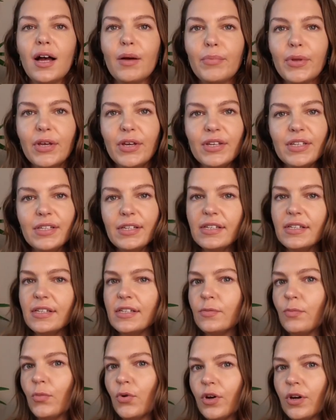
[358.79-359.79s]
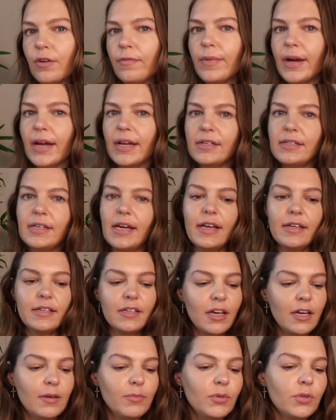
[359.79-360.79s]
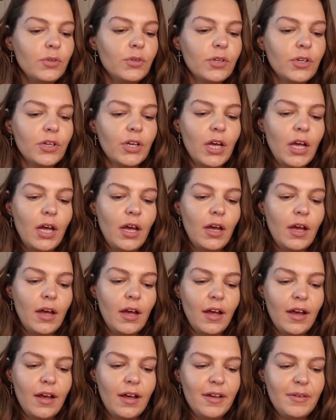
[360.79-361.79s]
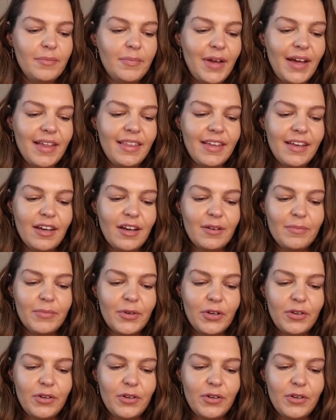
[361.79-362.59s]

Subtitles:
Because this is more of my daytime look, I think I'm